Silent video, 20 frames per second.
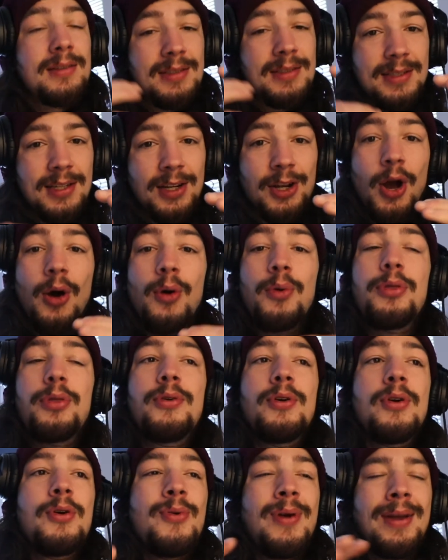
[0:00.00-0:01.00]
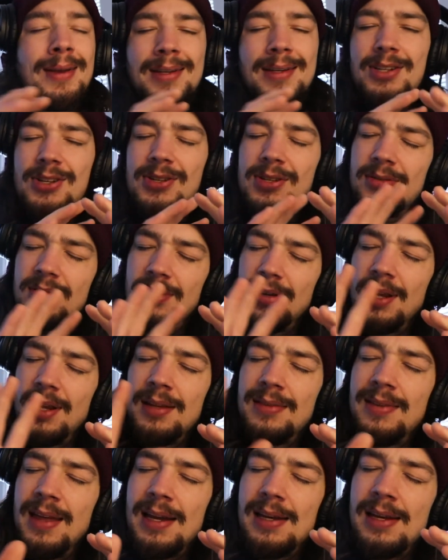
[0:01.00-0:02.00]
to go through and just
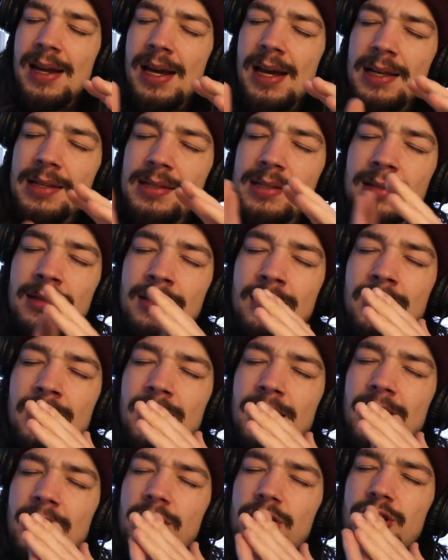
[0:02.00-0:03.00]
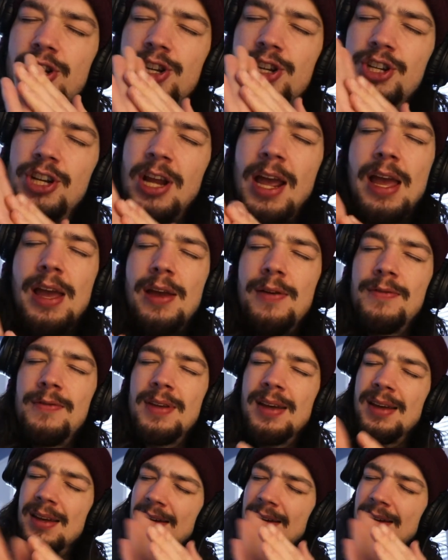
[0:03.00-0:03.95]
get that nice and shaved,